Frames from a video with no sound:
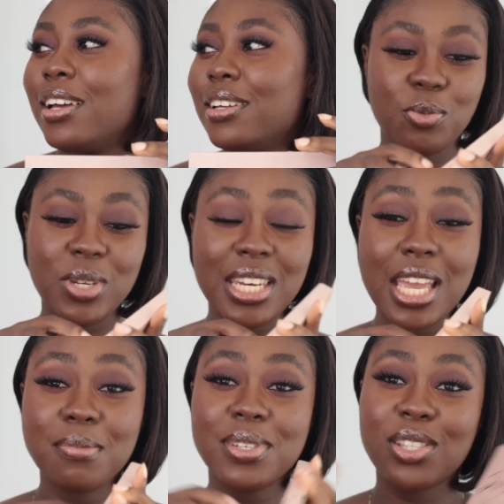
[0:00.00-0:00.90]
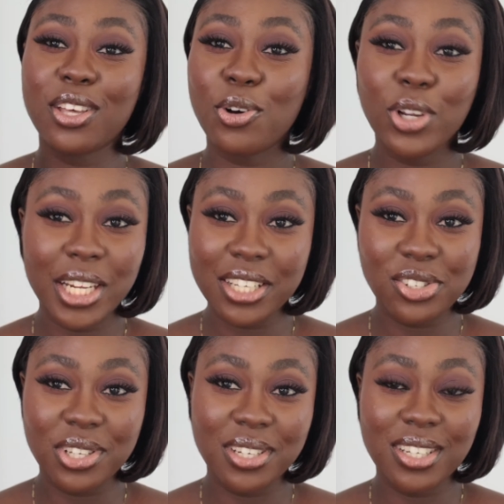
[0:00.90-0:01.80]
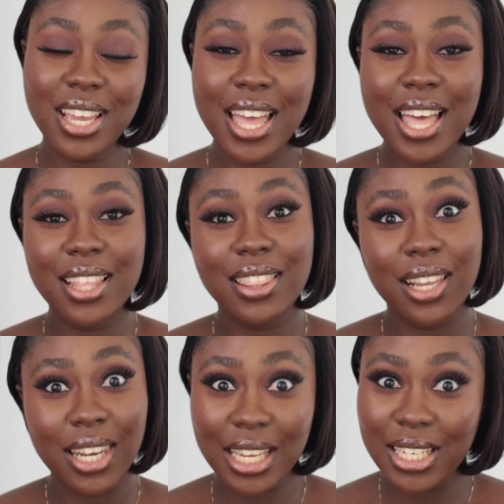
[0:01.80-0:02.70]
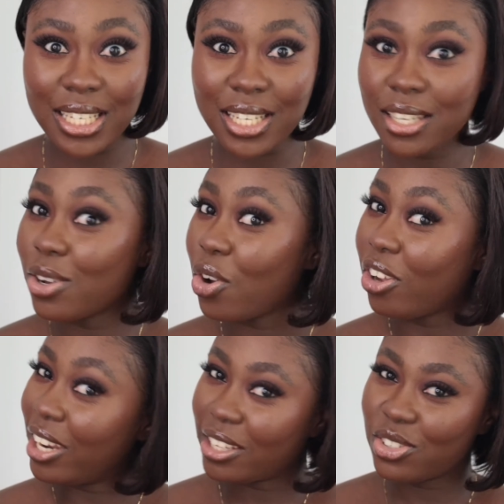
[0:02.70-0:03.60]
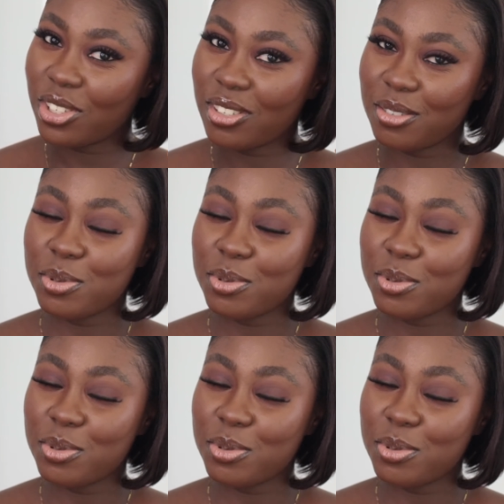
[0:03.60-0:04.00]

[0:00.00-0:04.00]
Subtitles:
We named the collection the Lady Collection